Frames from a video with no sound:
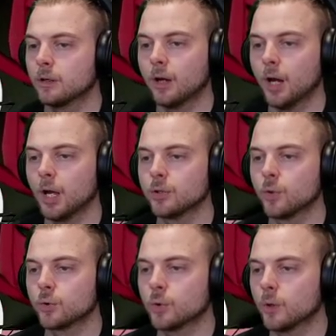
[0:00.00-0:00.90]
I know
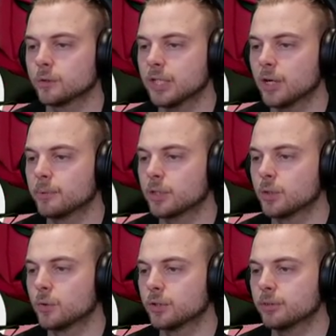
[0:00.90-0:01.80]
you're all terribly
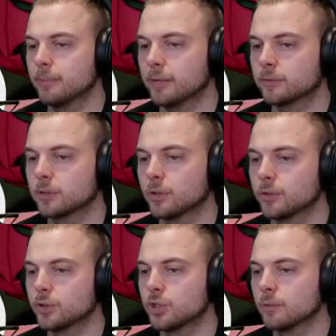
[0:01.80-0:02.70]
curious about the
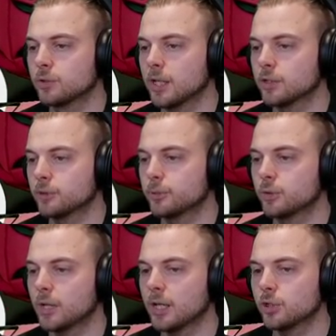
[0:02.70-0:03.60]
other gym challenges, but you
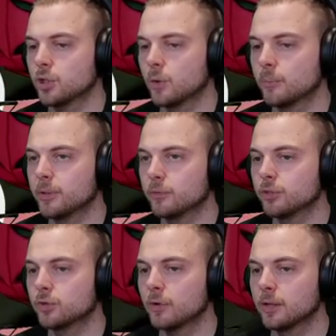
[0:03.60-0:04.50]
gotta show a bit of
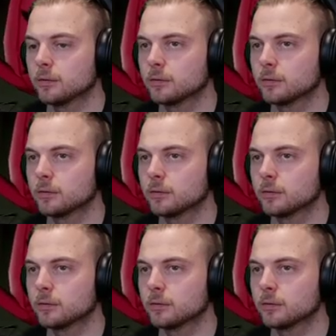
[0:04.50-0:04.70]
restraint.